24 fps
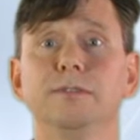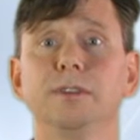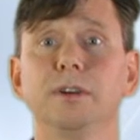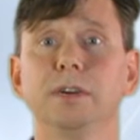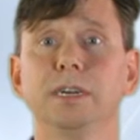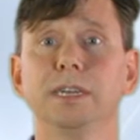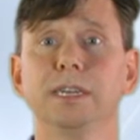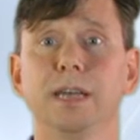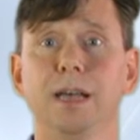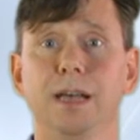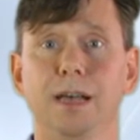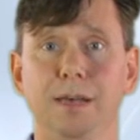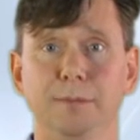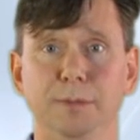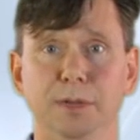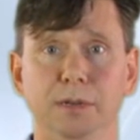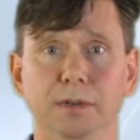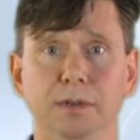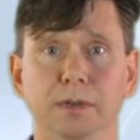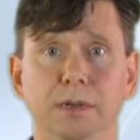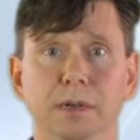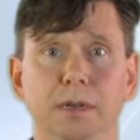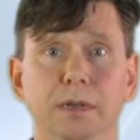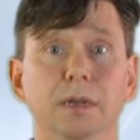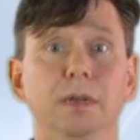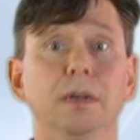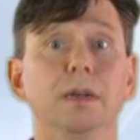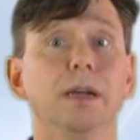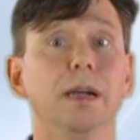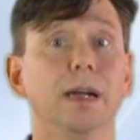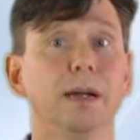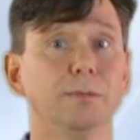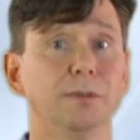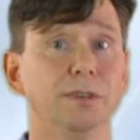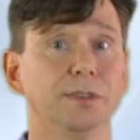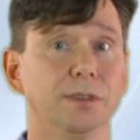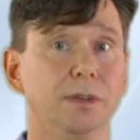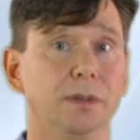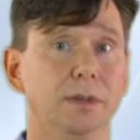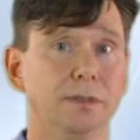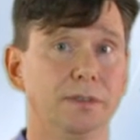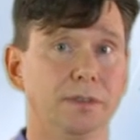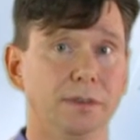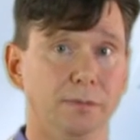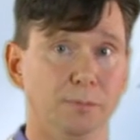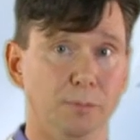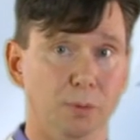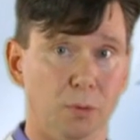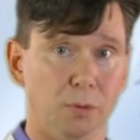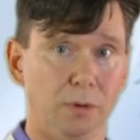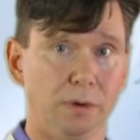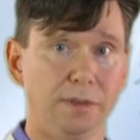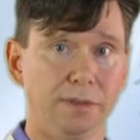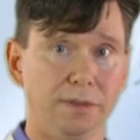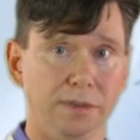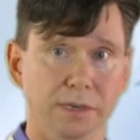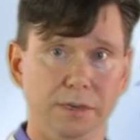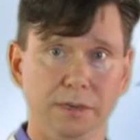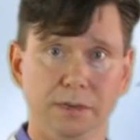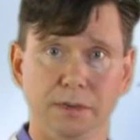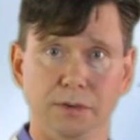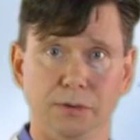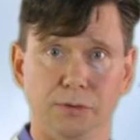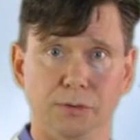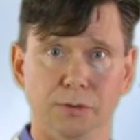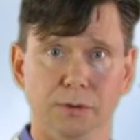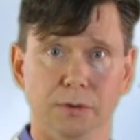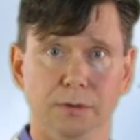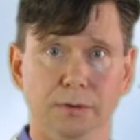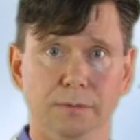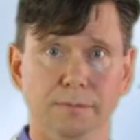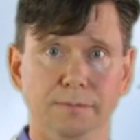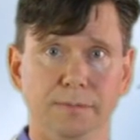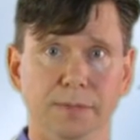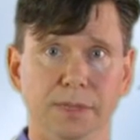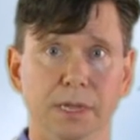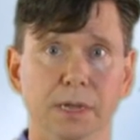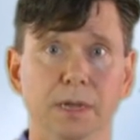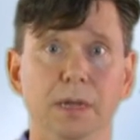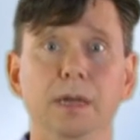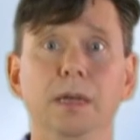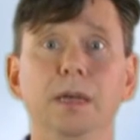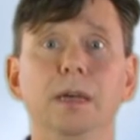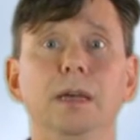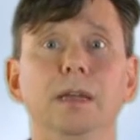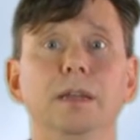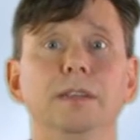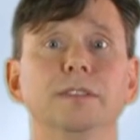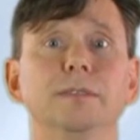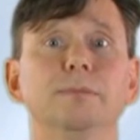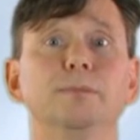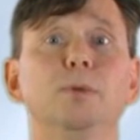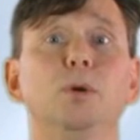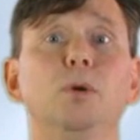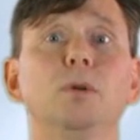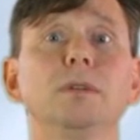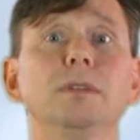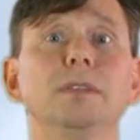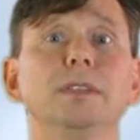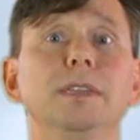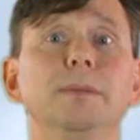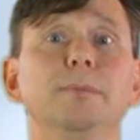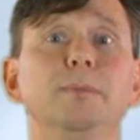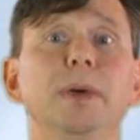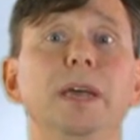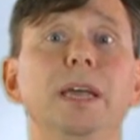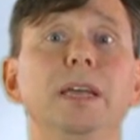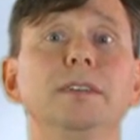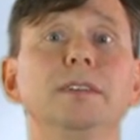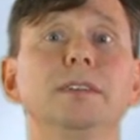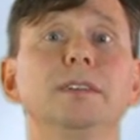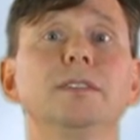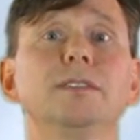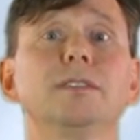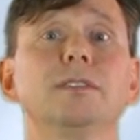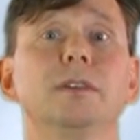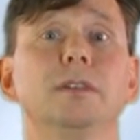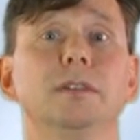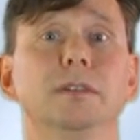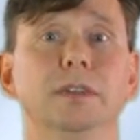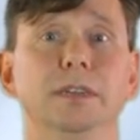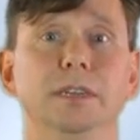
very common and results in poor disease control. It is important that patients are